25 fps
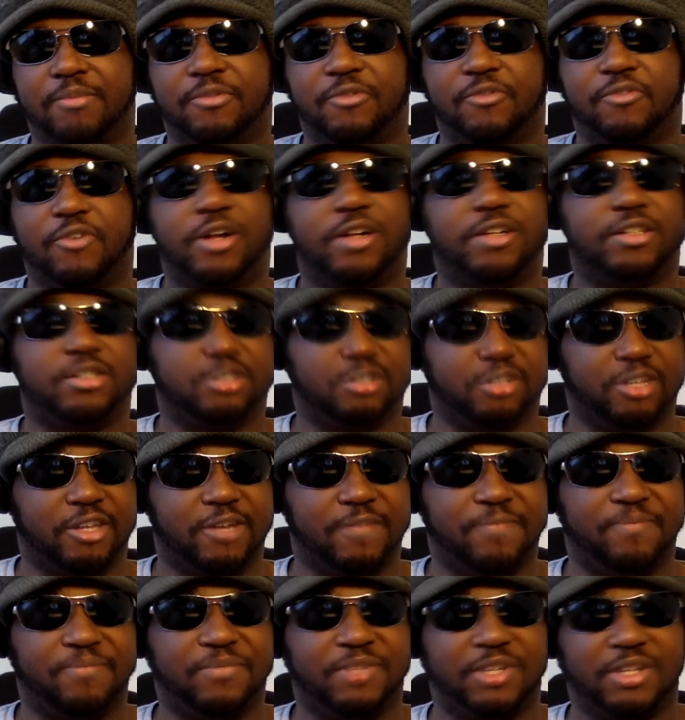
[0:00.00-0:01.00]
to fall
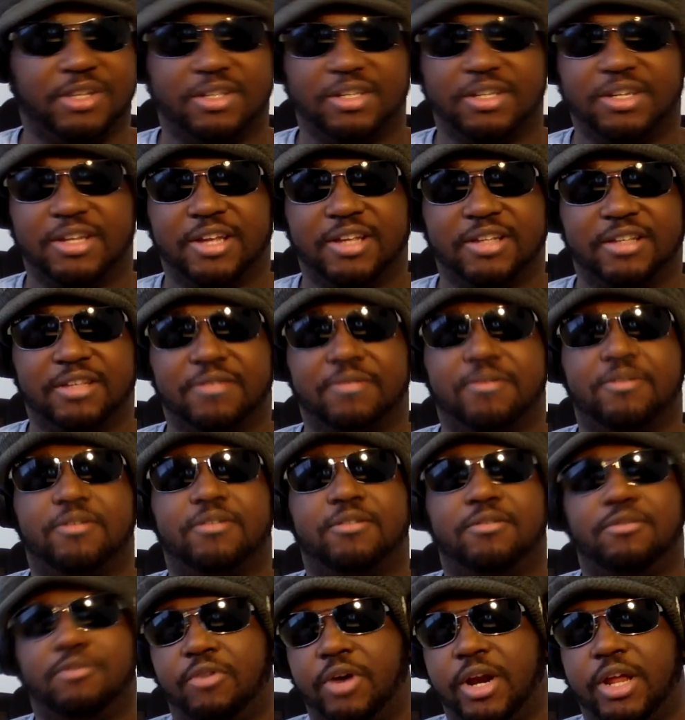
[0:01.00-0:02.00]
asleep, because he does a
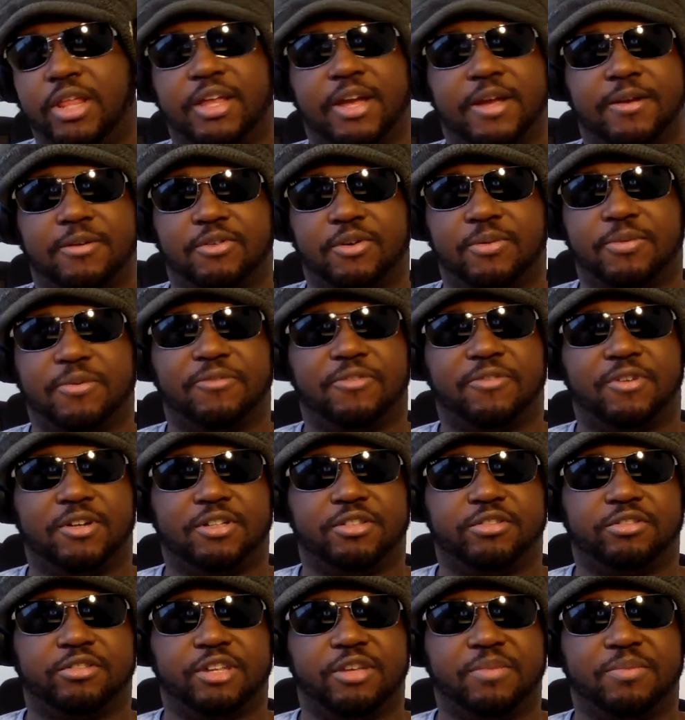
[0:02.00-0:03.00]
great live stream to fall
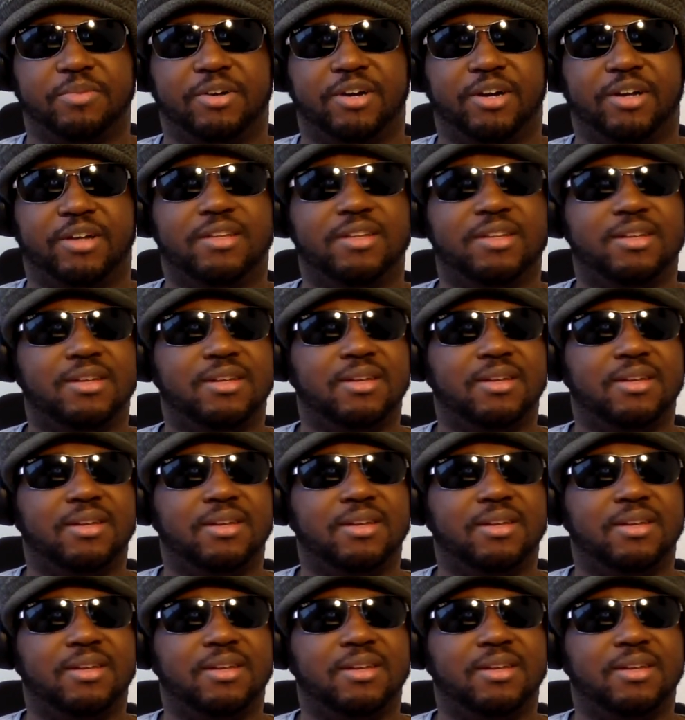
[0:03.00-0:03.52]
asleep on.